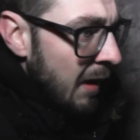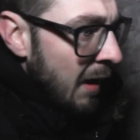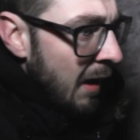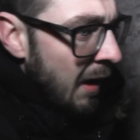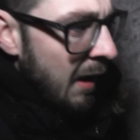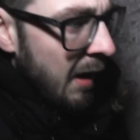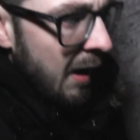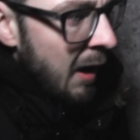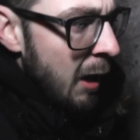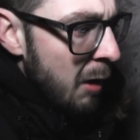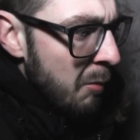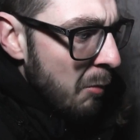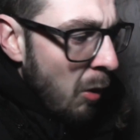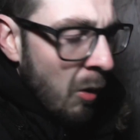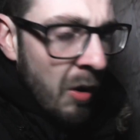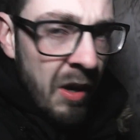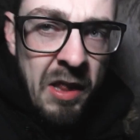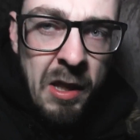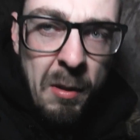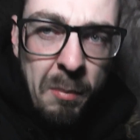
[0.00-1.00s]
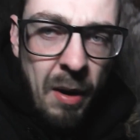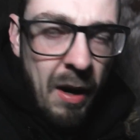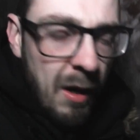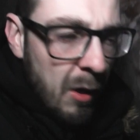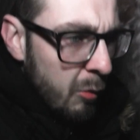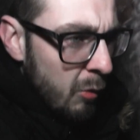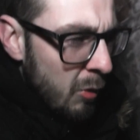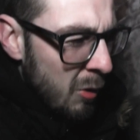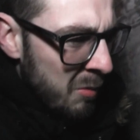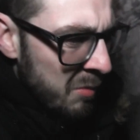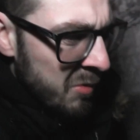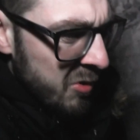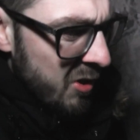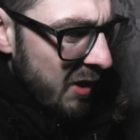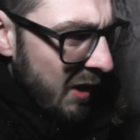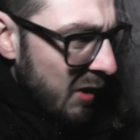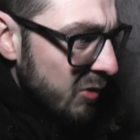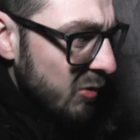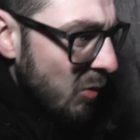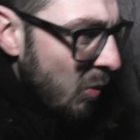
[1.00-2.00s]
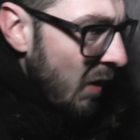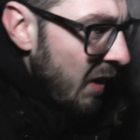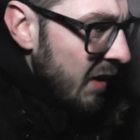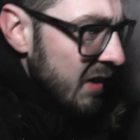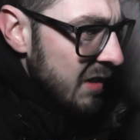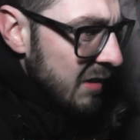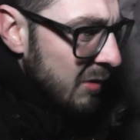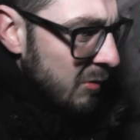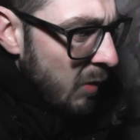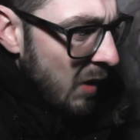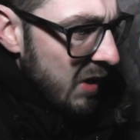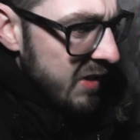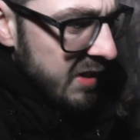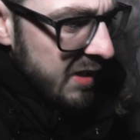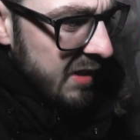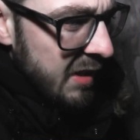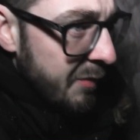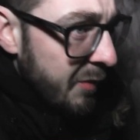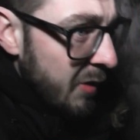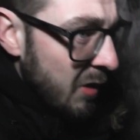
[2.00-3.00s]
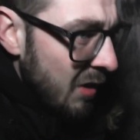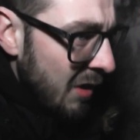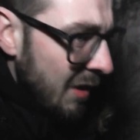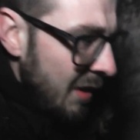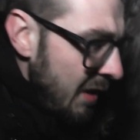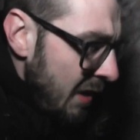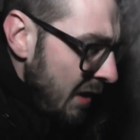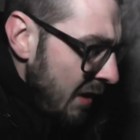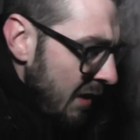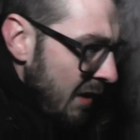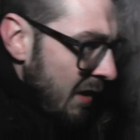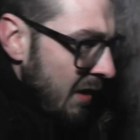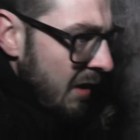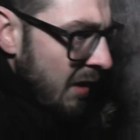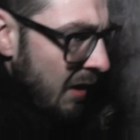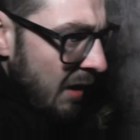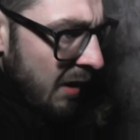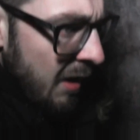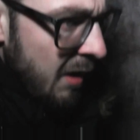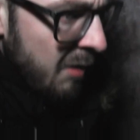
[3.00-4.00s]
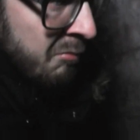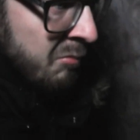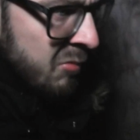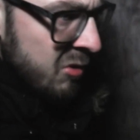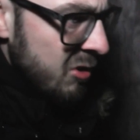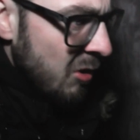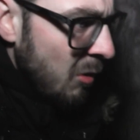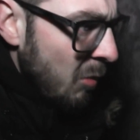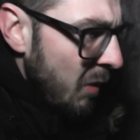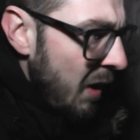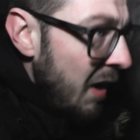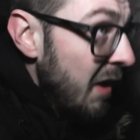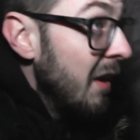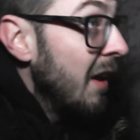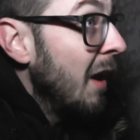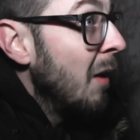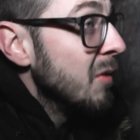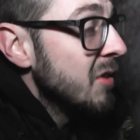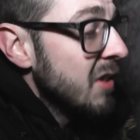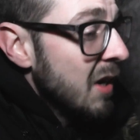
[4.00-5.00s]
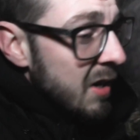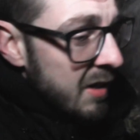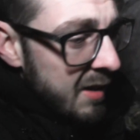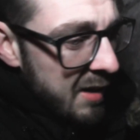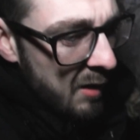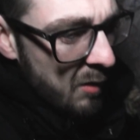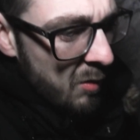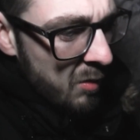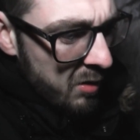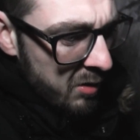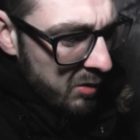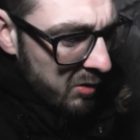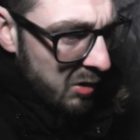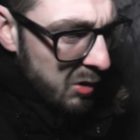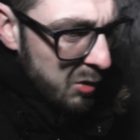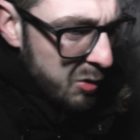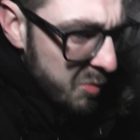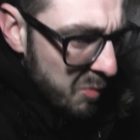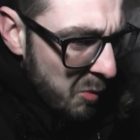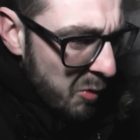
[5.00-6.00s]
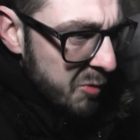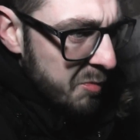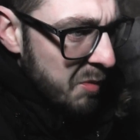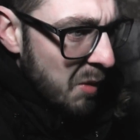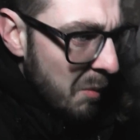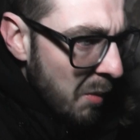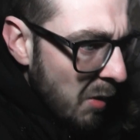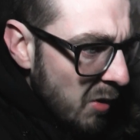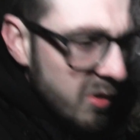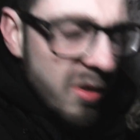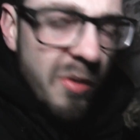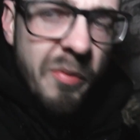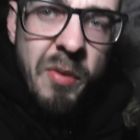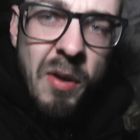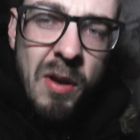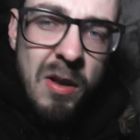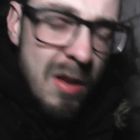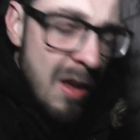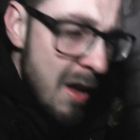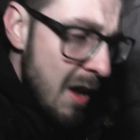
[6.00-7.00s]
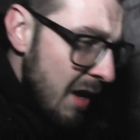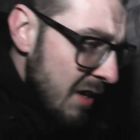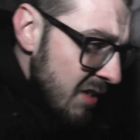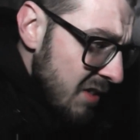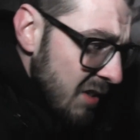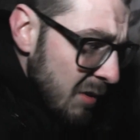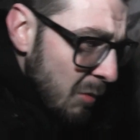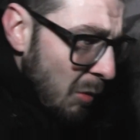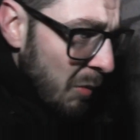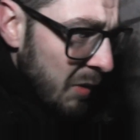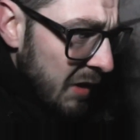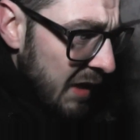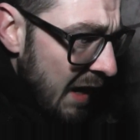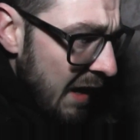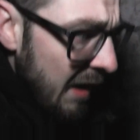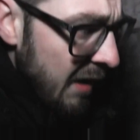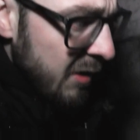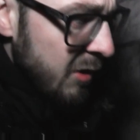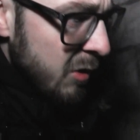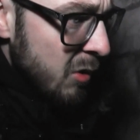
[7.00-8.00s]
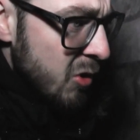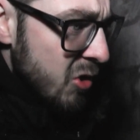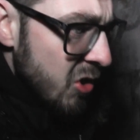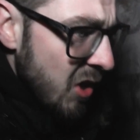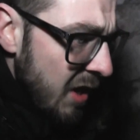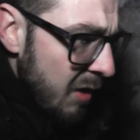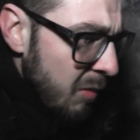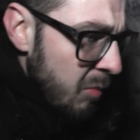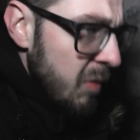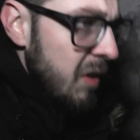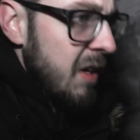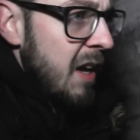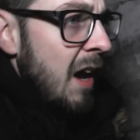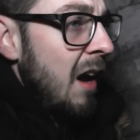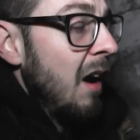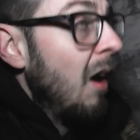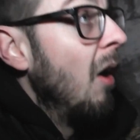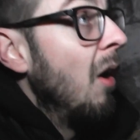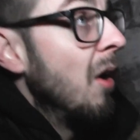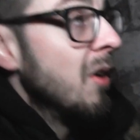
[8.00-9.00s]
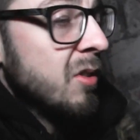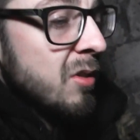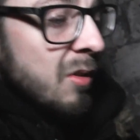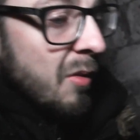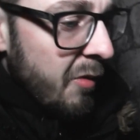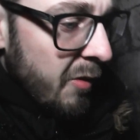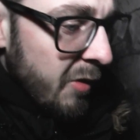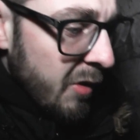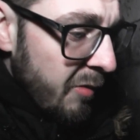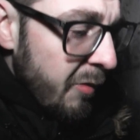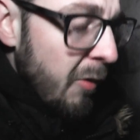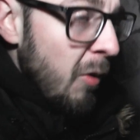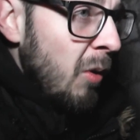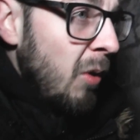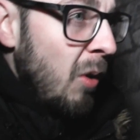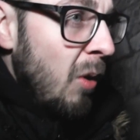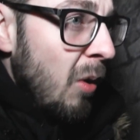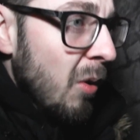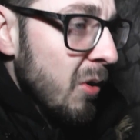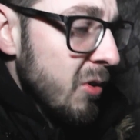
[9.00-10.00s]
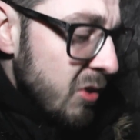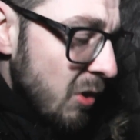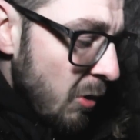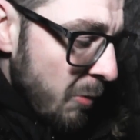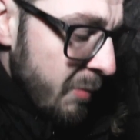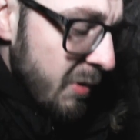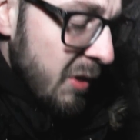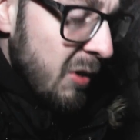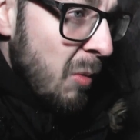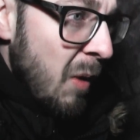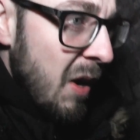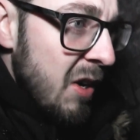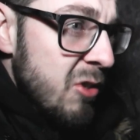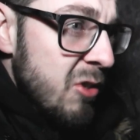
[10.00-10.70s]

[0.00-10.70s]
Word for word: um, only in the back room. So that was quite quite significant. Um, so we're heading outside now. We're going to do some more spirit box stuff. That, see what we get. Usually we get a lot of stuff on the forecourt, so it'll be quite